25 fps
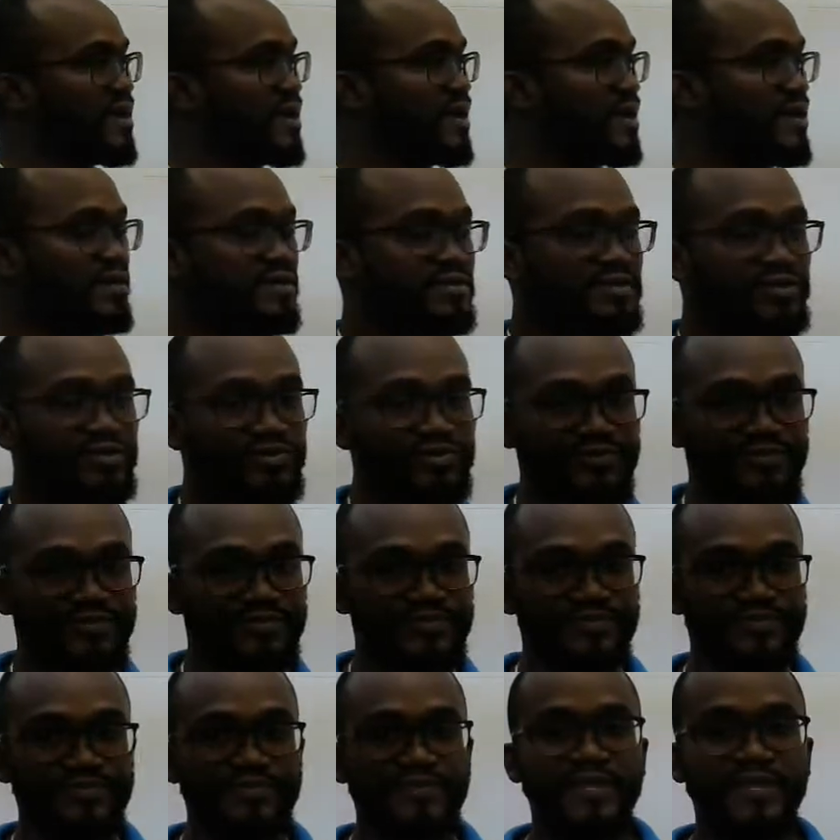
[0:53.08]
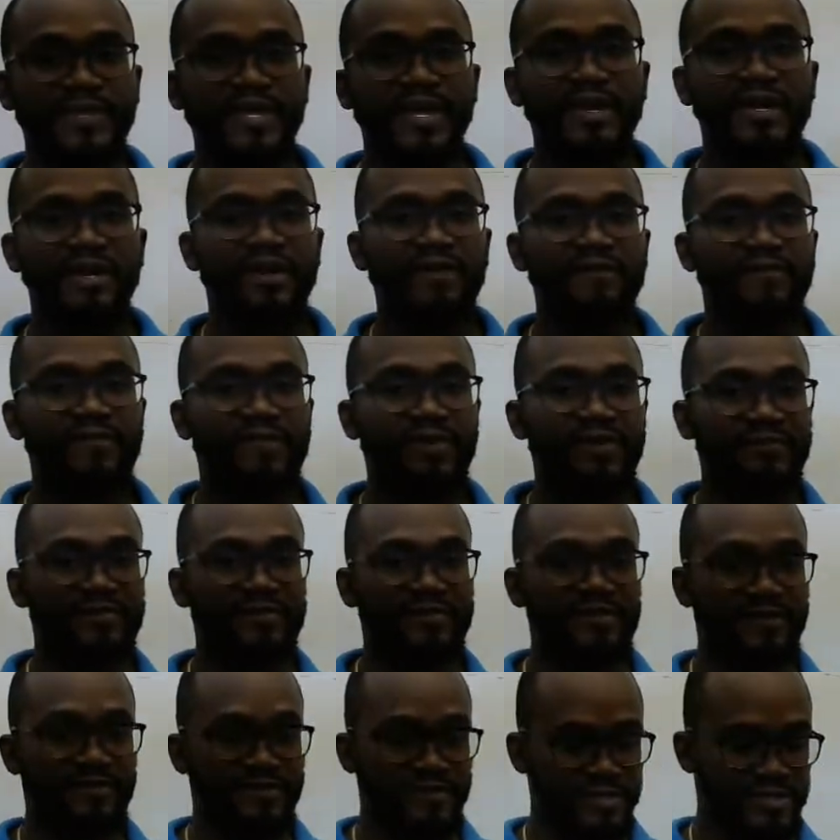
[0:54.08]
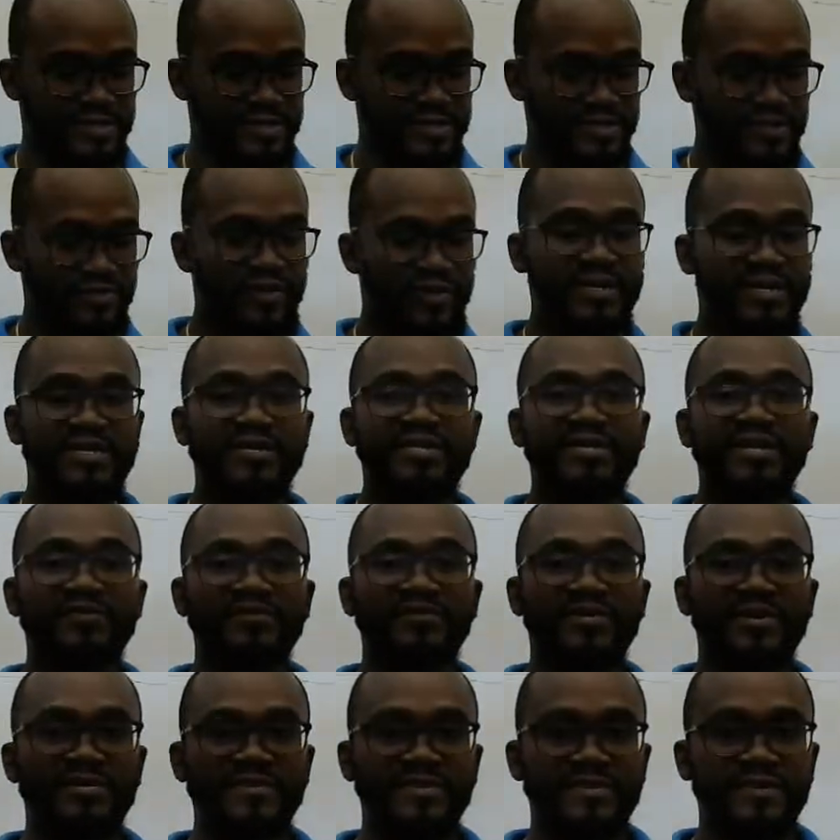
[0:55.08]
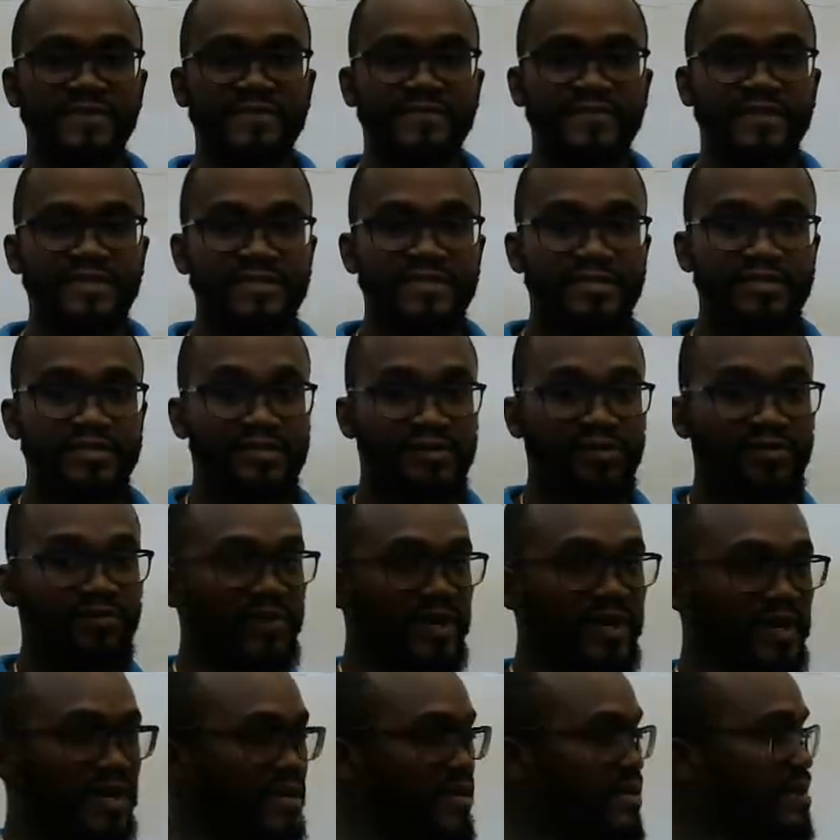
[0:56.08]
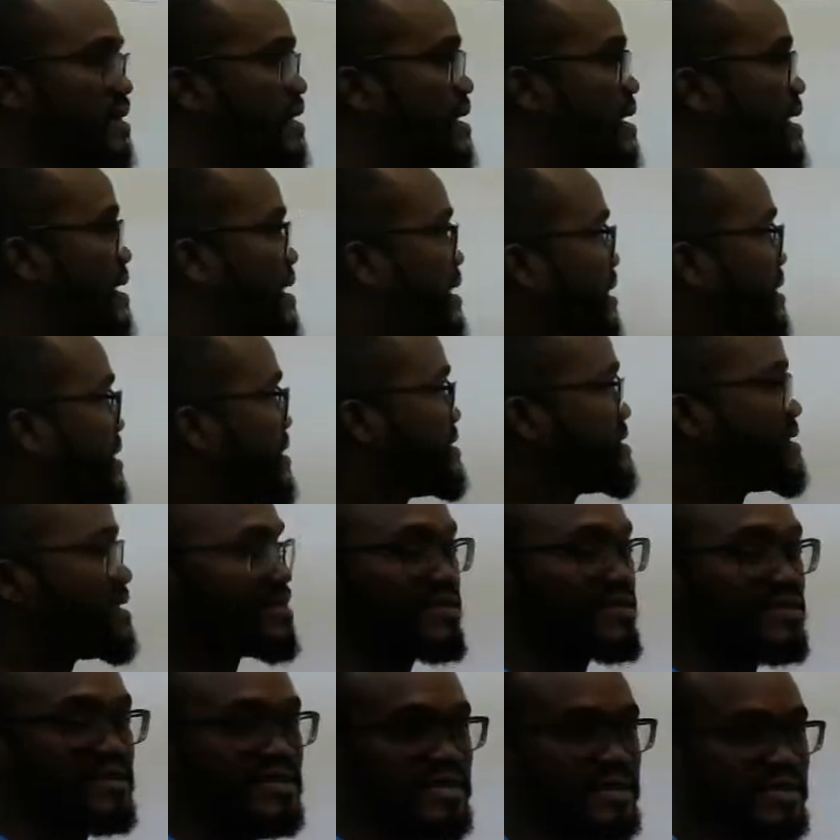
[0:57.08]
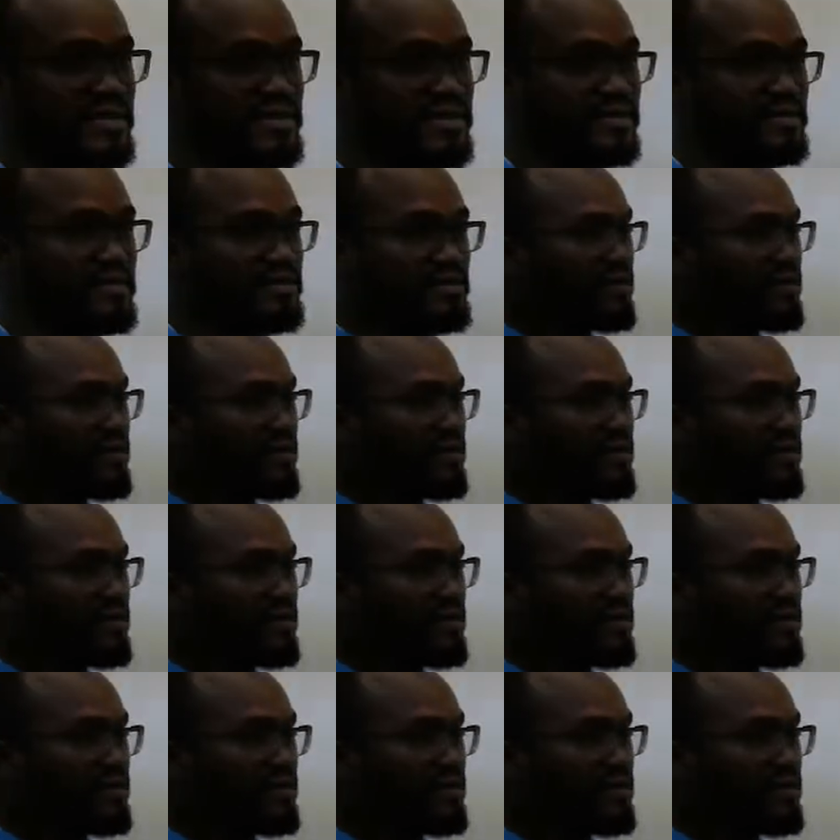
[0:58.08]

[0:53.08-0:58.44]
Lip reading: So, level of service. What is level of service? Well, it is a scale